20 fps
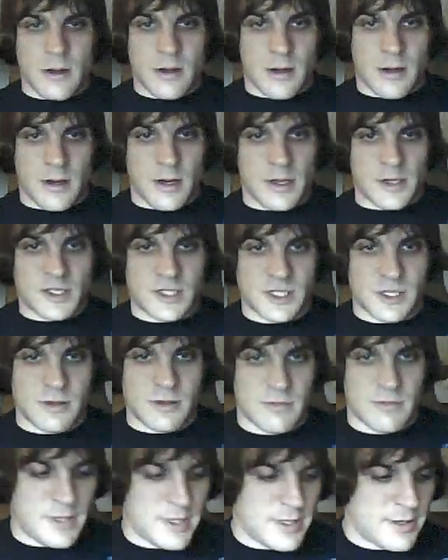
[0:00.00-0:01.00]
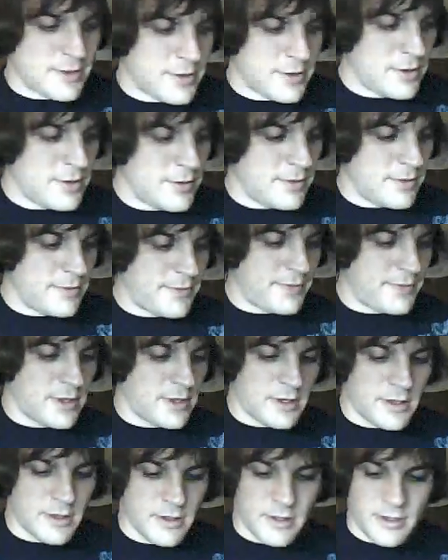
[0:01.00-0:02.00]
Alright, so now you've
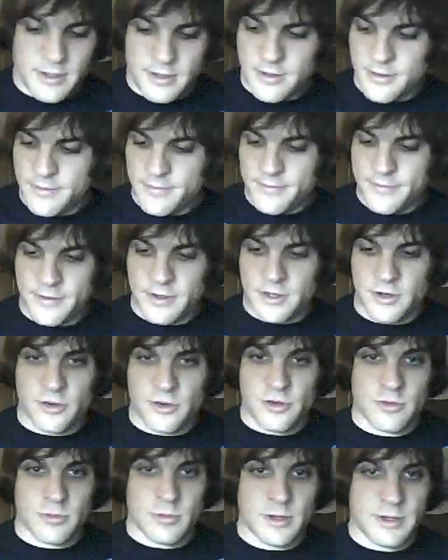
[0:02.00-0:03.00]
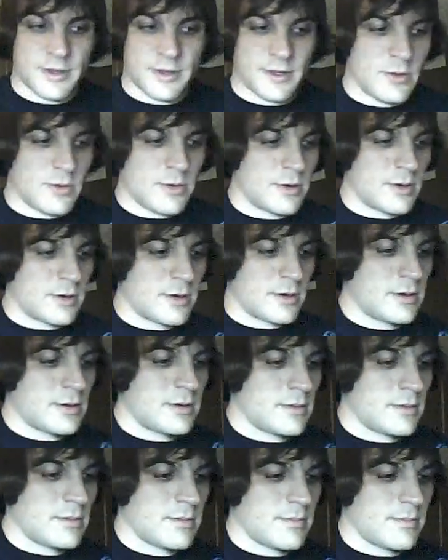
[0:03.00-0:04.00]
finished with your
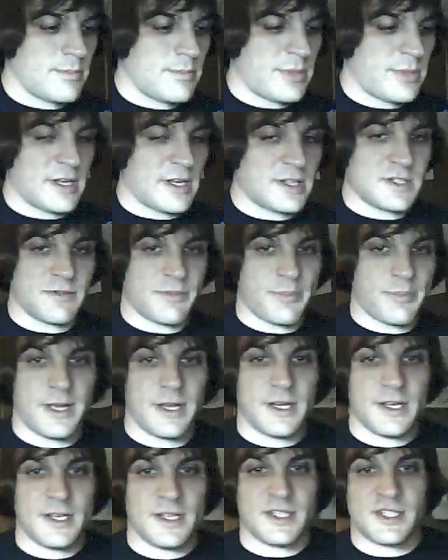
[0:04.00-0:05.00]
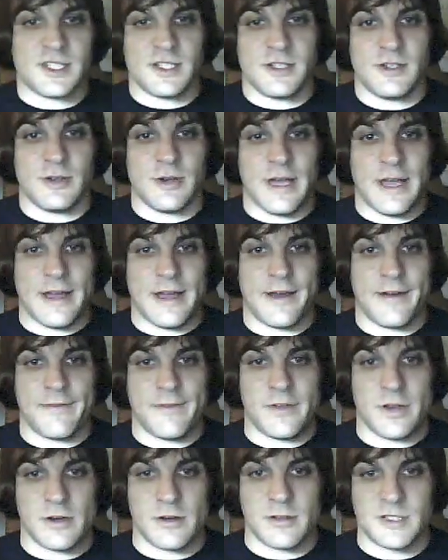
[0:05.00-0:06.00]
box of pennies. You
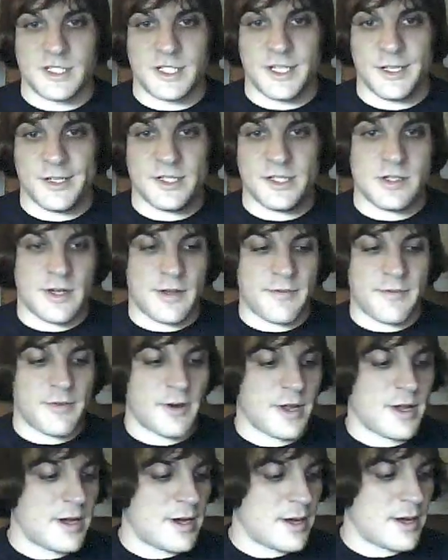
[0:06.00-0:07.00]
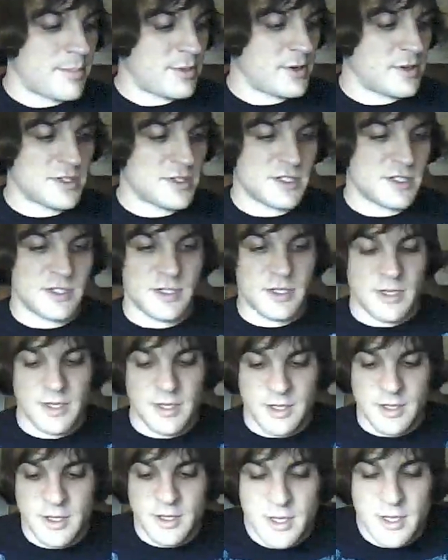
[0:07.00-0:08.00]
have your zincs, you have your coppers.
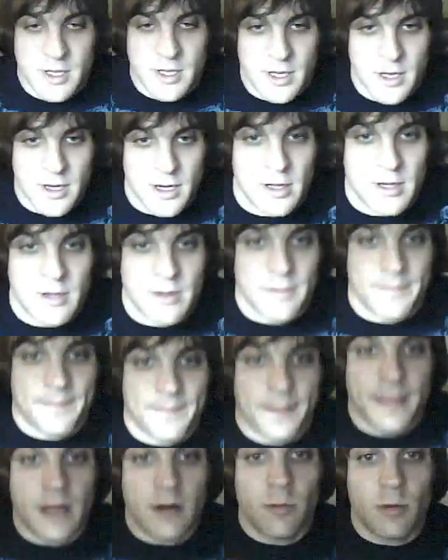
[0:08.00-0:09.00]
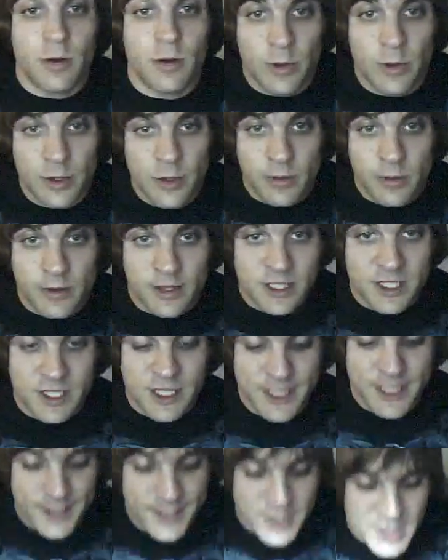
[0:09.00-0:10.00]
Now, what do we do with the
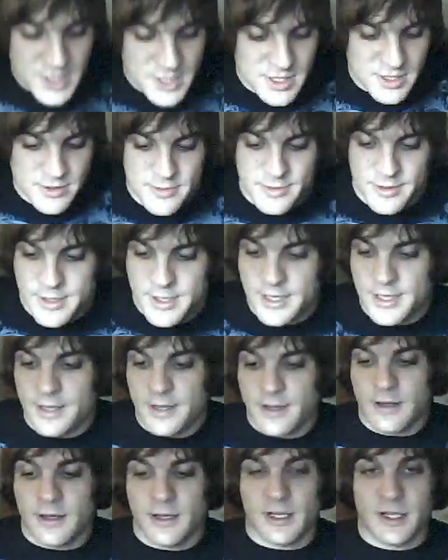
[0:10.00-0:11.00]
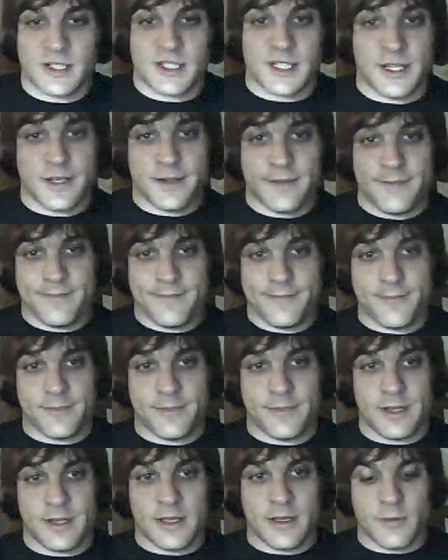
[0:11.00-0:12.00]
zincs? Okay, like I said,
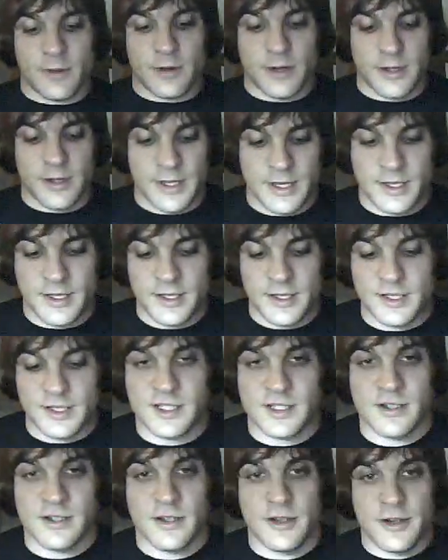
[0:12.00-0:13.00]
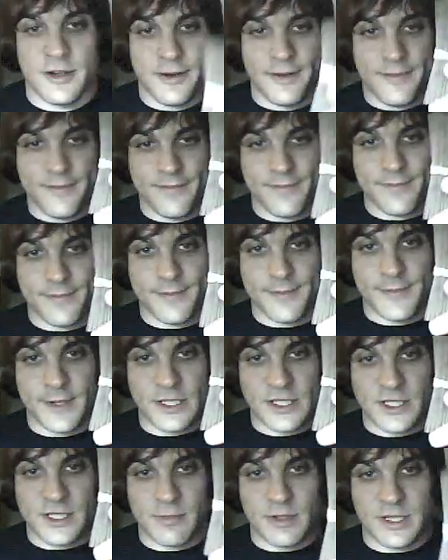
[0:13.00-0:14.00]
get one of these,
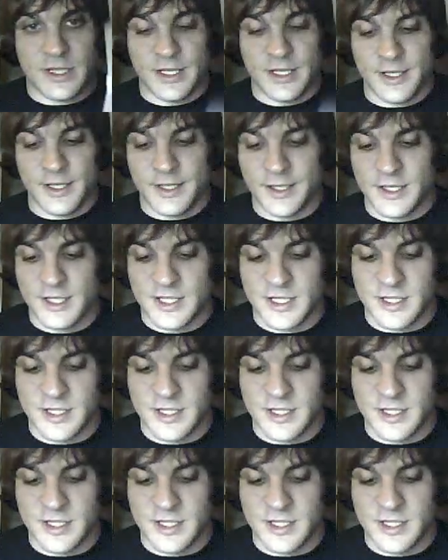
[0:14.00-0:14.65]
get some of these,